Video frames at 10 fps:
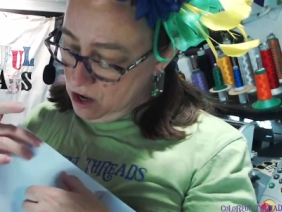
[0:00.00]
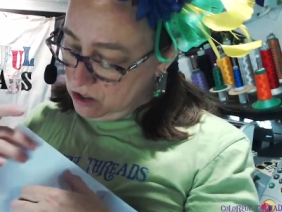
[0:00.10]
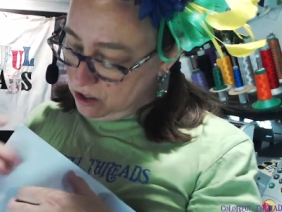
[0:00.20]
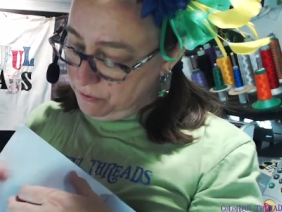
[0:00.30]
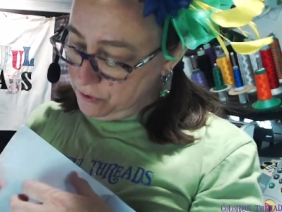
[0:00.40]

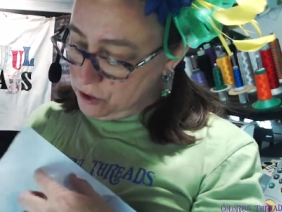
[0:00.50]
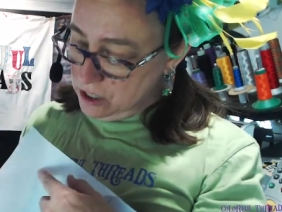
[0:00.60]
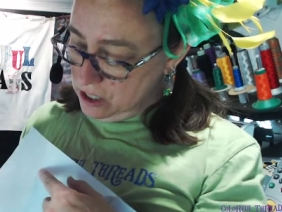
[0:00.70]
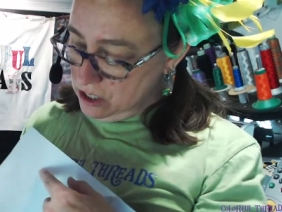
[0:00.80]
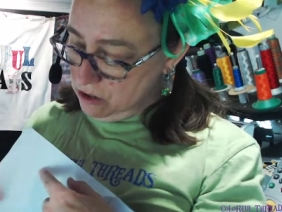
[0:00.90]
So the first
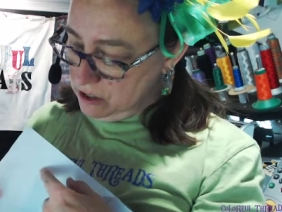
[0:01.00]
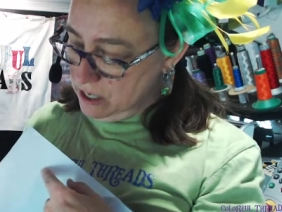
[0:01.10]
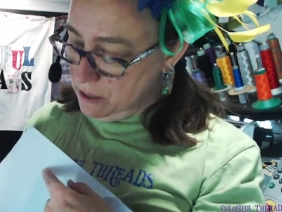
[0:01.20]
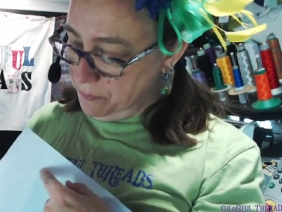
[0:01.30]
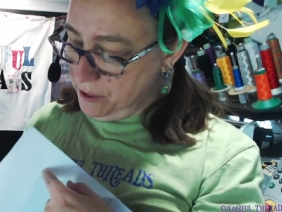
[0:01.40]
thing you do is
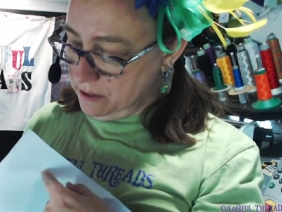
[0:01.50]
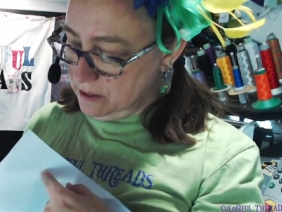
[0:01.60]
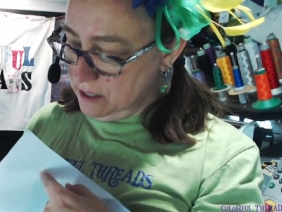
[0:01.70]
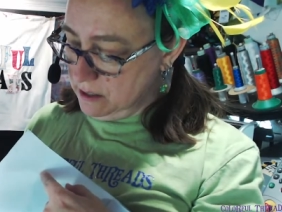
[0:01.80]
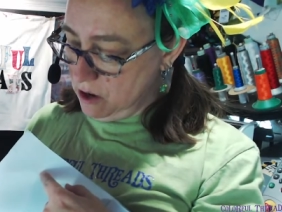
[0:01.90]
heat press
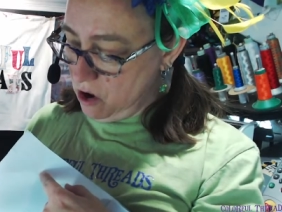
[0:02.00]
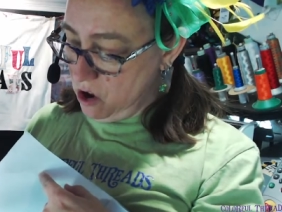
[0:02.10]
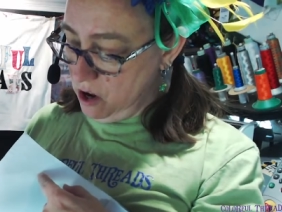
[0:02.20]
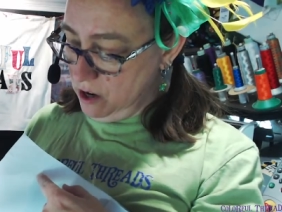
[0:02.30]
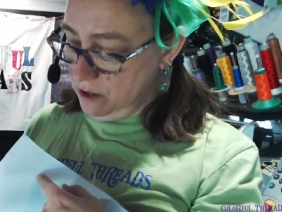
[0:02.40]
this
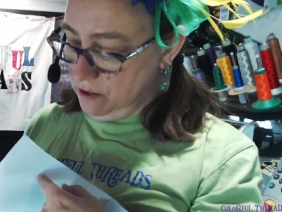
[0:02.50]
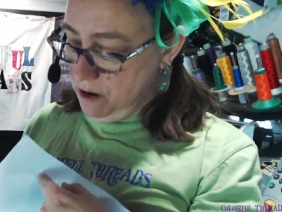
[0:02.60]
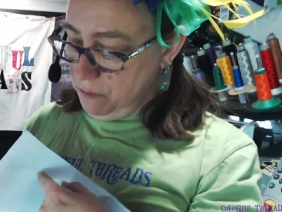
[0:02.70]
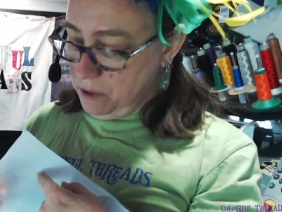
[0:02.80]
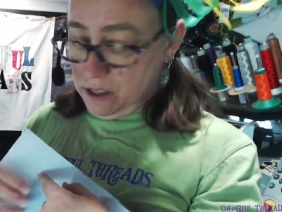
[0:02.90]
on
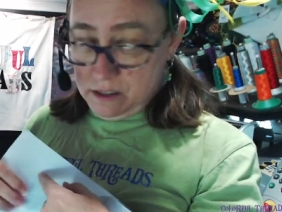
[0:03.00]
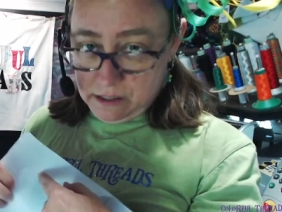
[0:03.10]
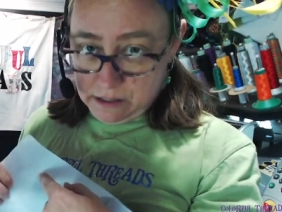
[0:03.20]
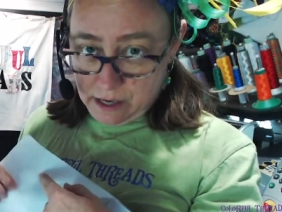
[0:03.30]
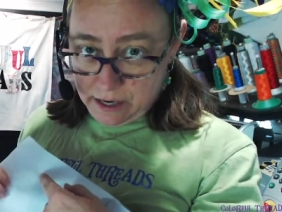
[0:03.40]
because this
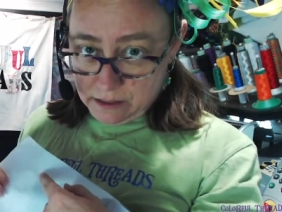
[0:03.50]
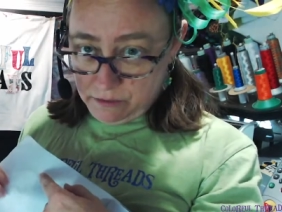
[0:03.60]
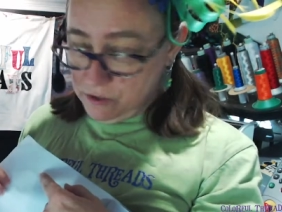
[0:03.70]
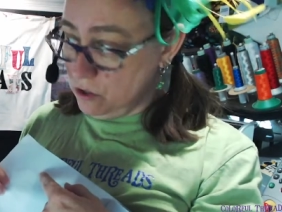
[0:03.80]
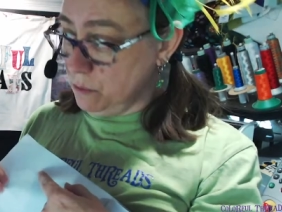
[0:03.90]
side is
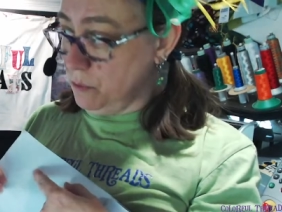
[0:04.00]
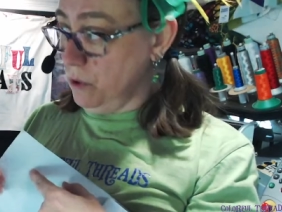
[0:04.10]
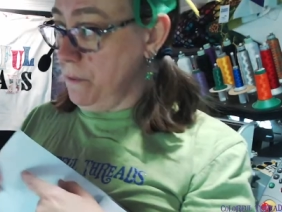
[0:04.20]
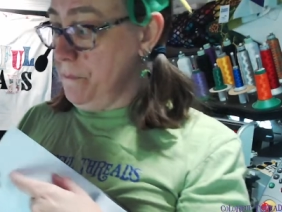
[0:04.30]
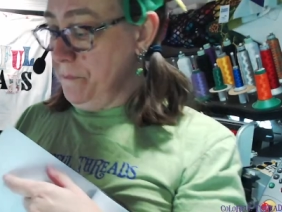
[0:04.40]
fusible.